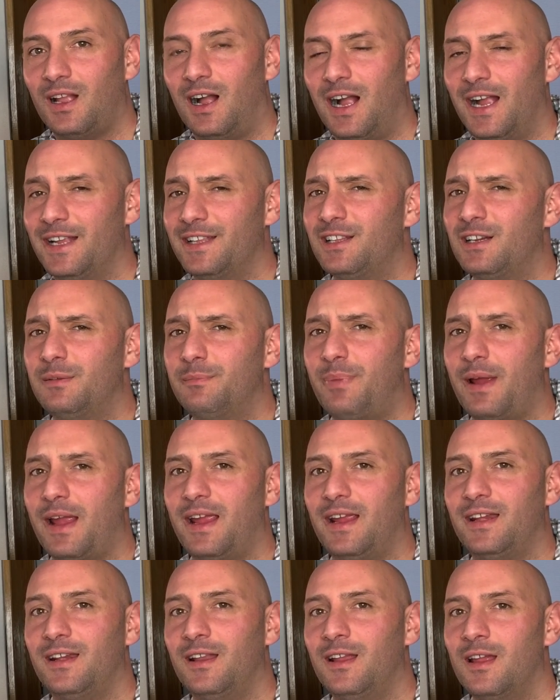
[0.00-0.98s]
I ended up
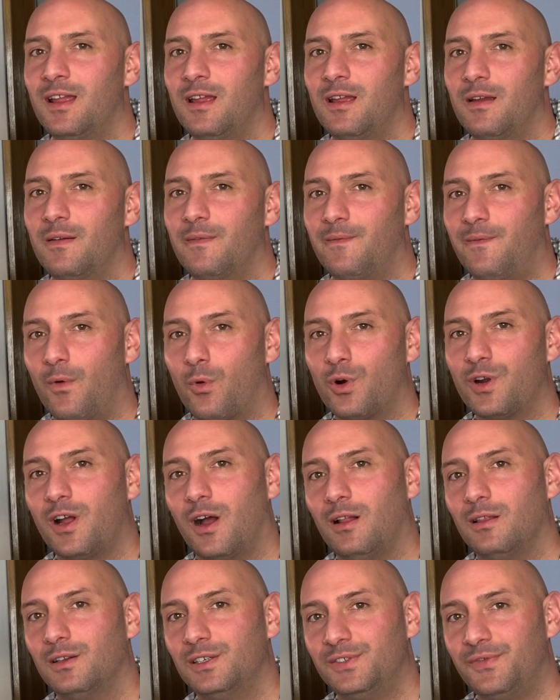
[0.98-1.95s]
paying
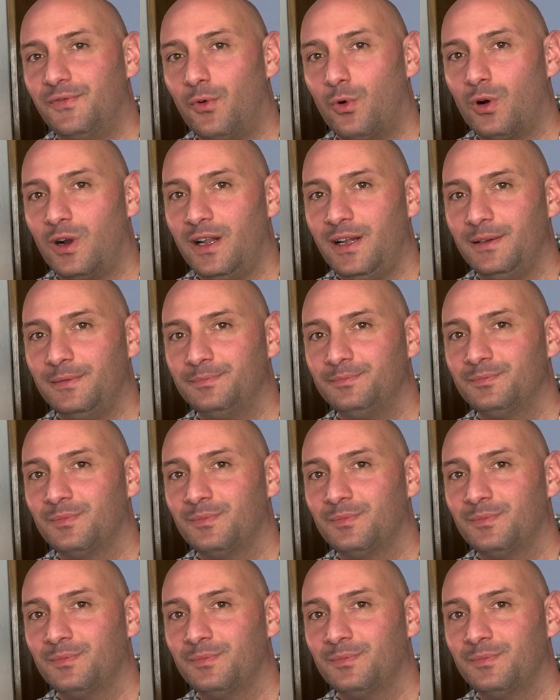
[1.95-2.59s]
$4 for it,